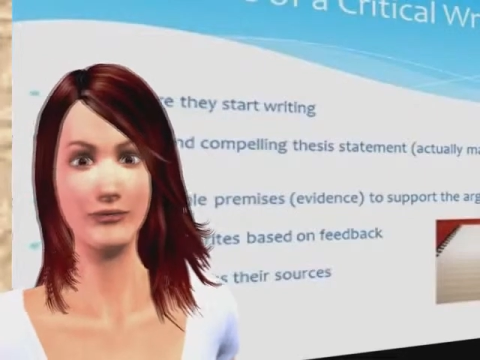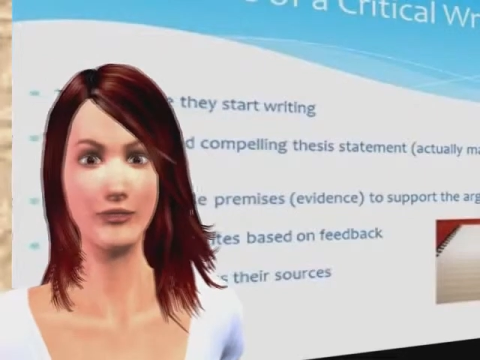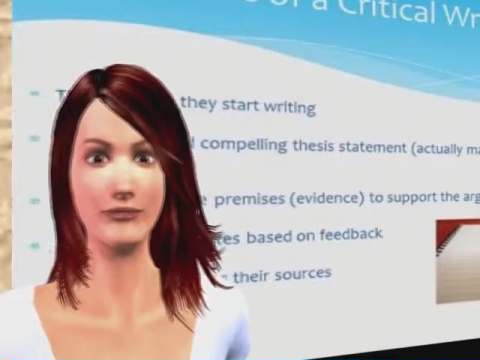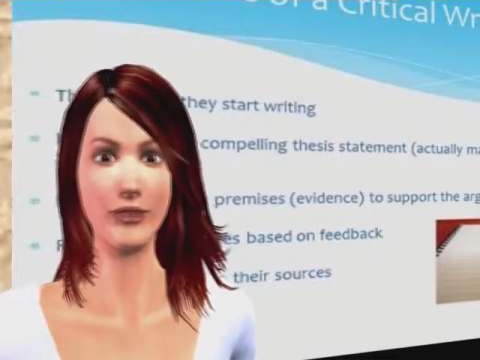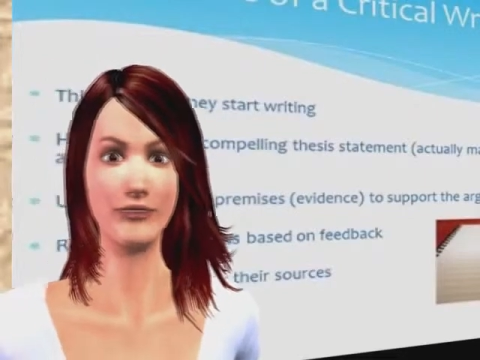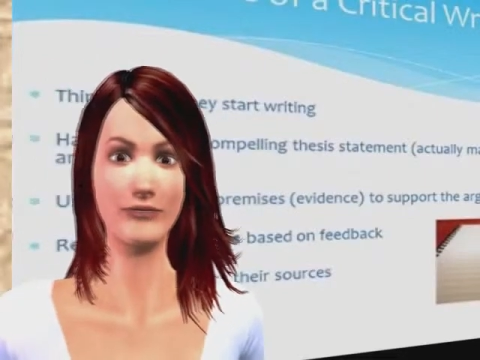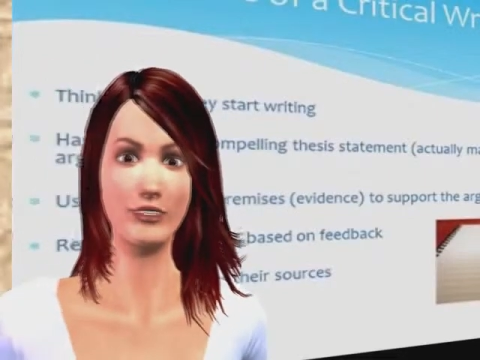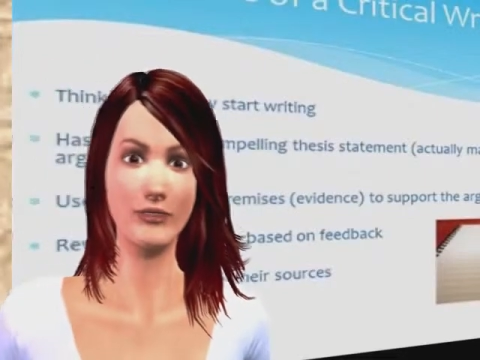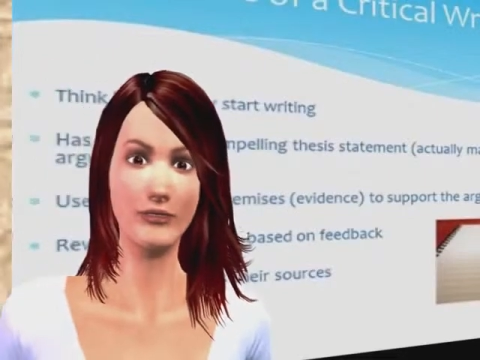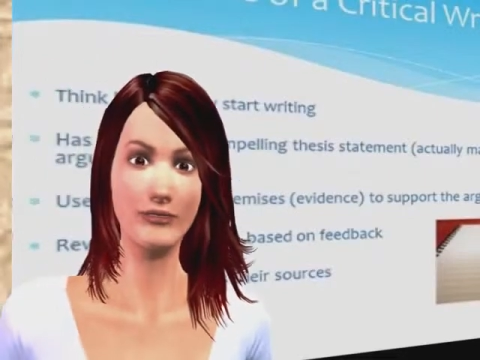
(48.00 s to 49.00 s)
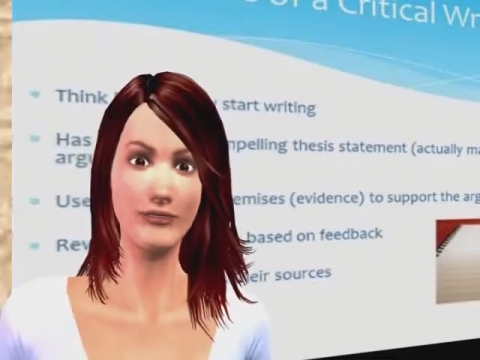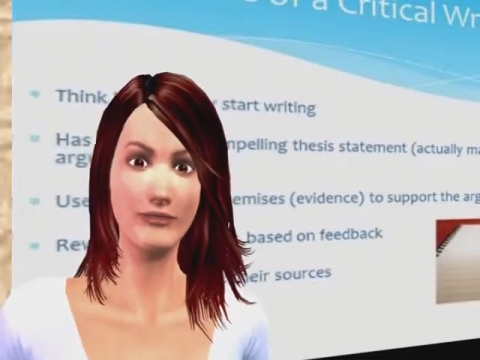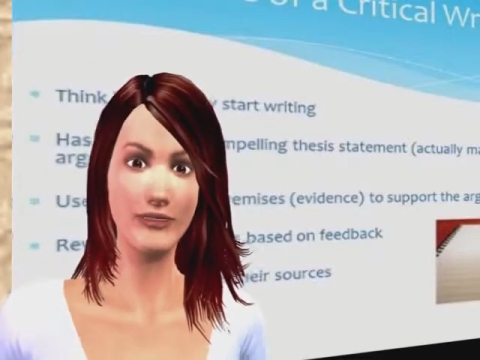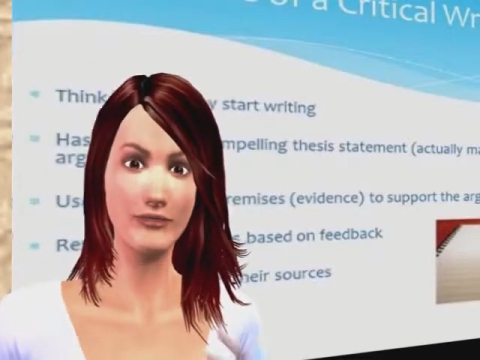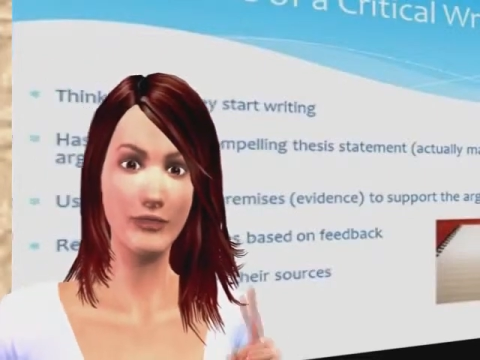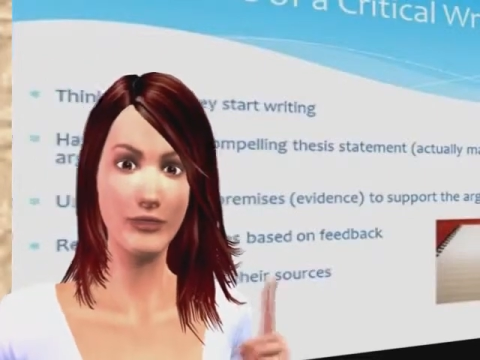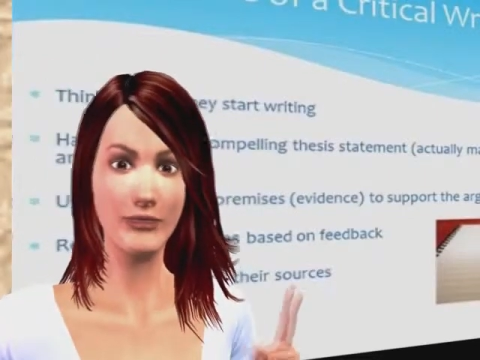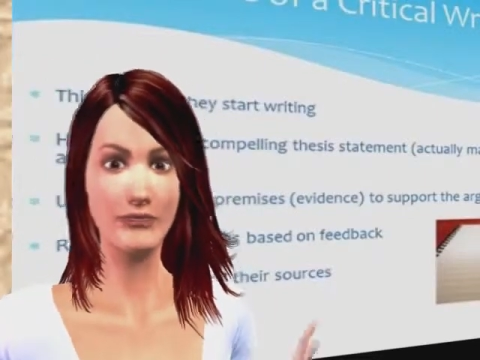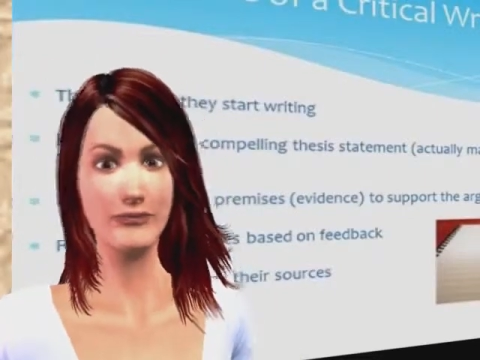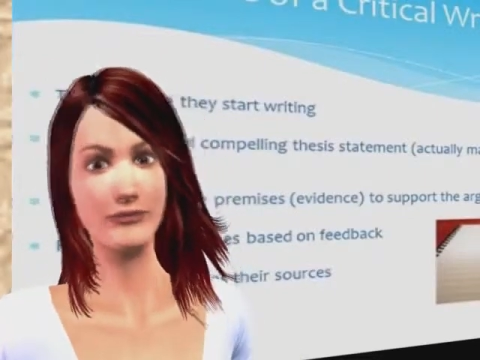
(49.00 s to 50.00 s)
often have, which is when I sit down